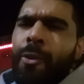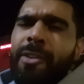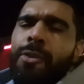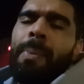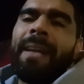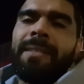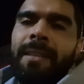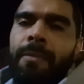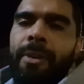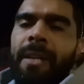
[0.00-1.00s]
Crystal Palace
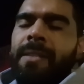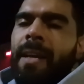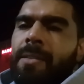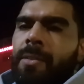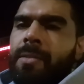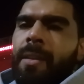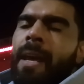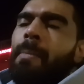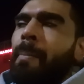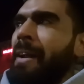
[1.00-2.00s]
didn't really test us
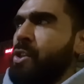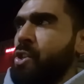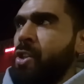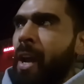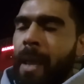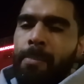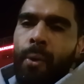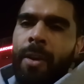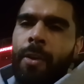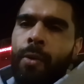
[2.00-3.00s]
today, but Manchester United
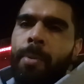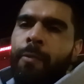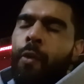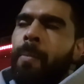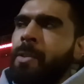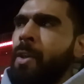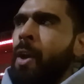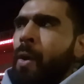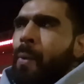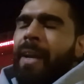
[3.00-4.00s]
put in a good
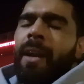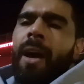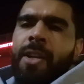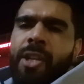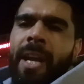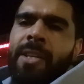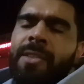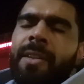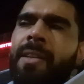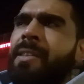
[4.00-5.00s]
performance. We had a lot of
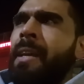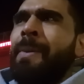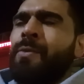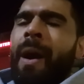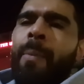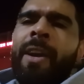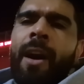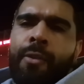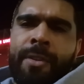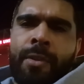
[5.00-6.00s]
changes to the team as well. We
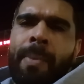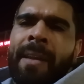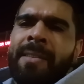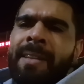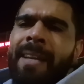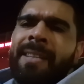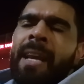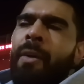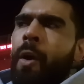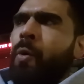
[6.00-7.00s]
got Crystal Palace next
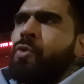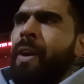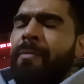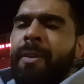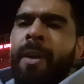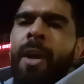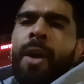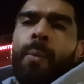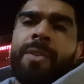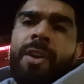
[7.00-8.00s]
here at Old Trafford
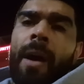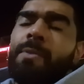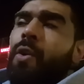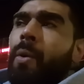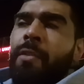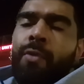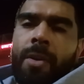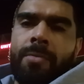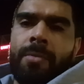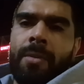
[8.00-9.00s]
with time to go on a
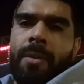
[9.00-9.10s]
run.